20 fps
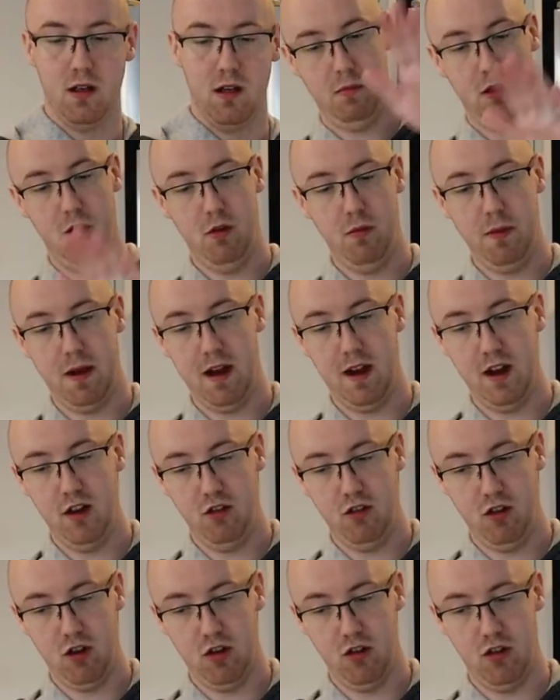blueberry
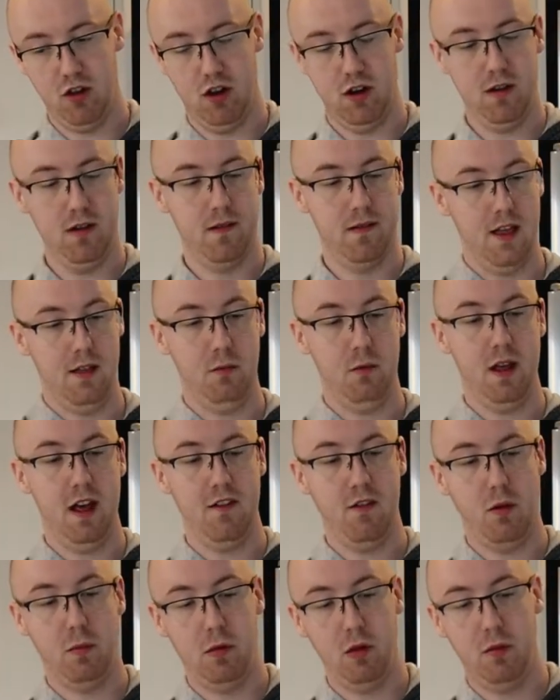and ginger, and then we
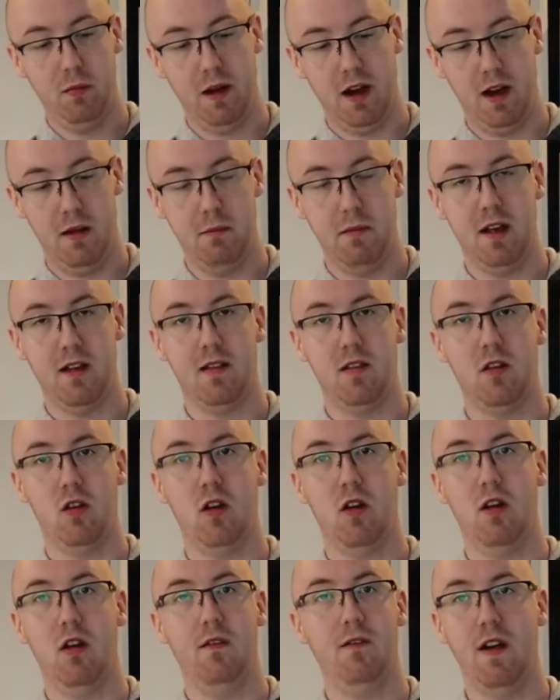have our blueberry
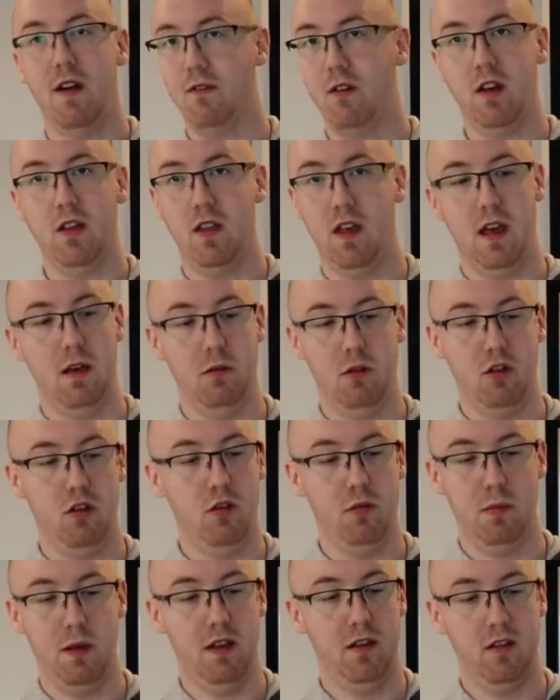mixture of everything, which
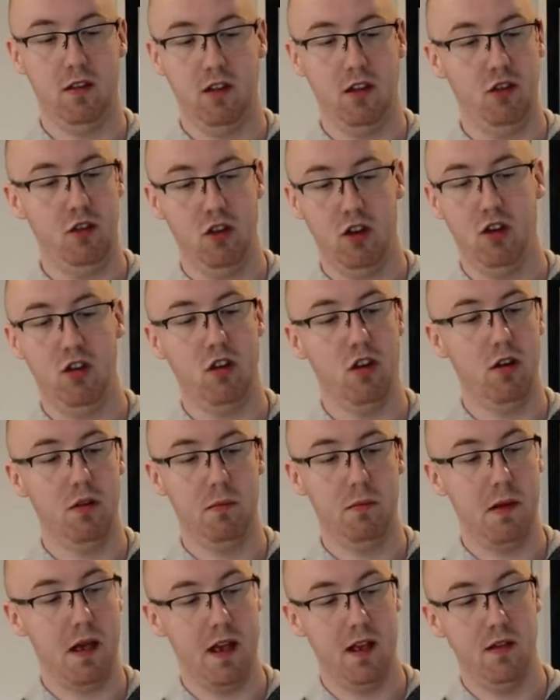is basically ginger,
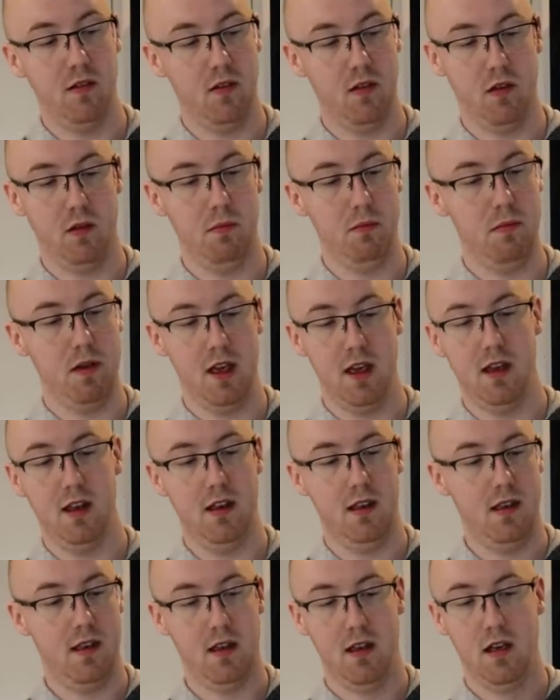basil,
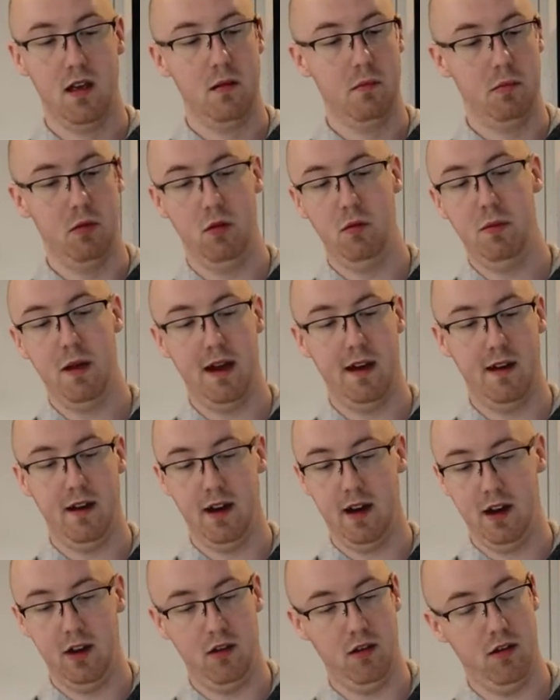mint,
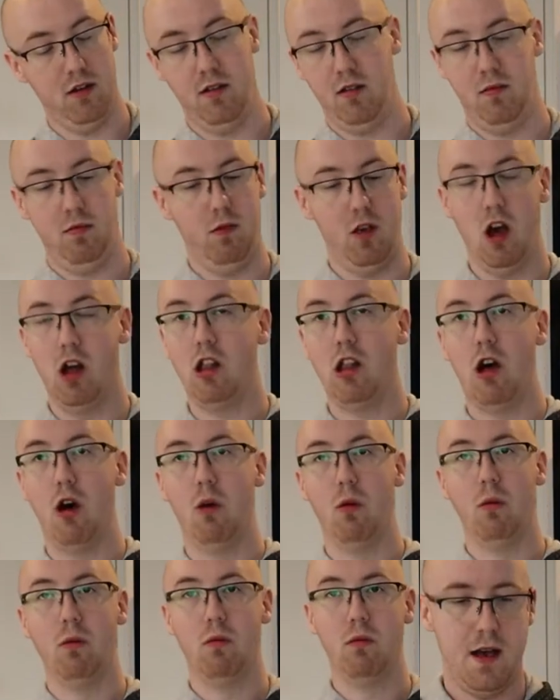blueberry, just yellow.